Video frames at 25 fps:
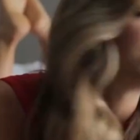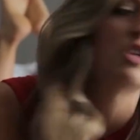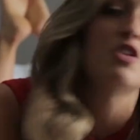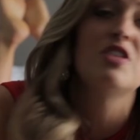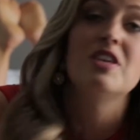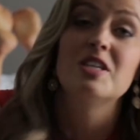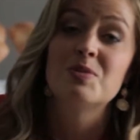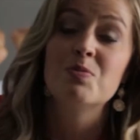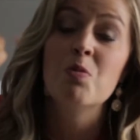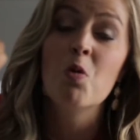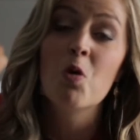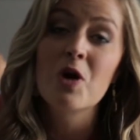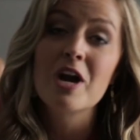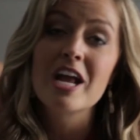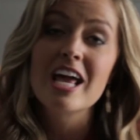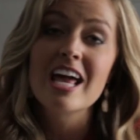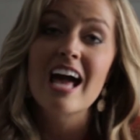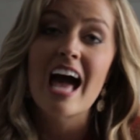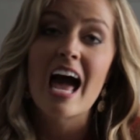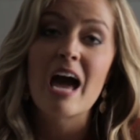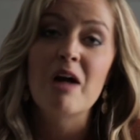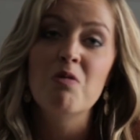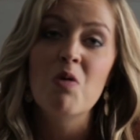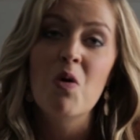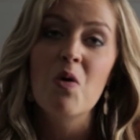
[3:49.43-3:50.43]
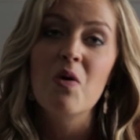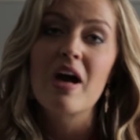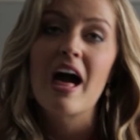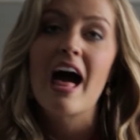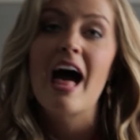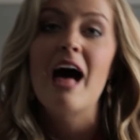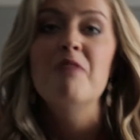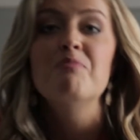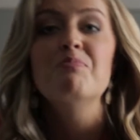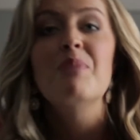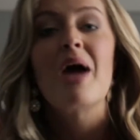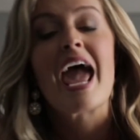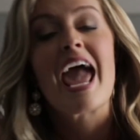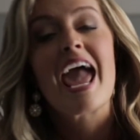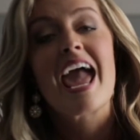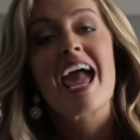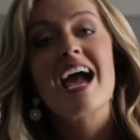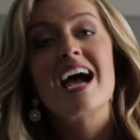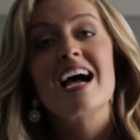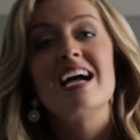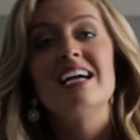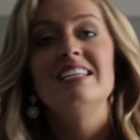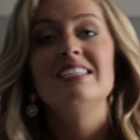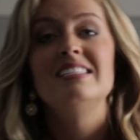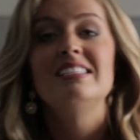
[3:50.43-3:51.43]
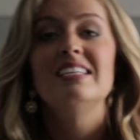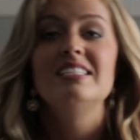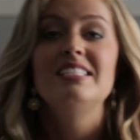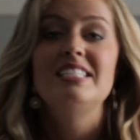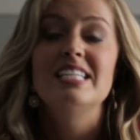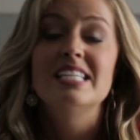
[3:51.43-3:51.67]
So this morning I woke up and